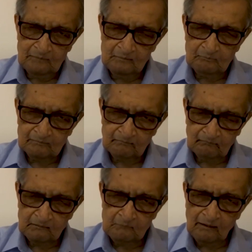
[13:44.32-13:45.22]
People
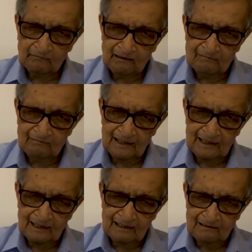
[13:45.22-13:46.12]
thought about it
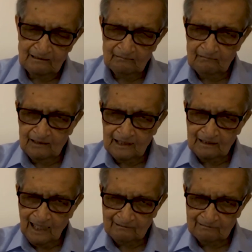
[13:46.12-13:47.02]
during
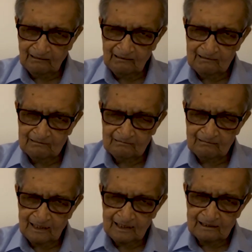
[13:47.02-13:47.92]
the
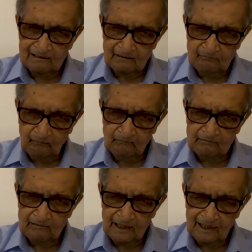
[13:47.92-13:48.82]
nationalist
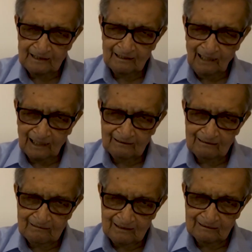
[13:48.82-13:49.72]
revolt in the
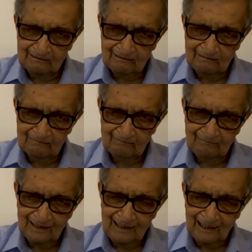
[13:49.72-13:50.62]
1930s
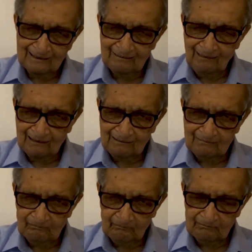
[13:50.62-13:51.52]
and the
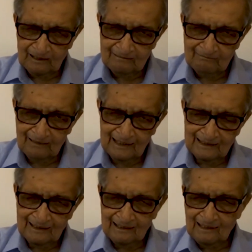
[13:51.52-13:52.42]
1940s.
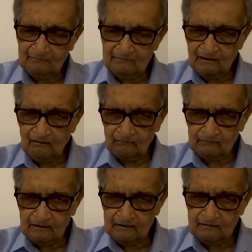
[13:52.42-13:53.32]
Then there was the
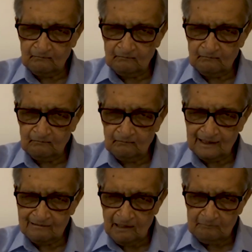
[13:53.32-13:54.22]
Constituent
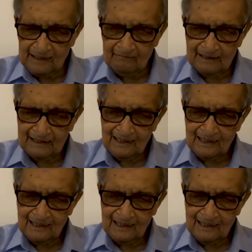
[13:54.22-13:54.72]
Assembly,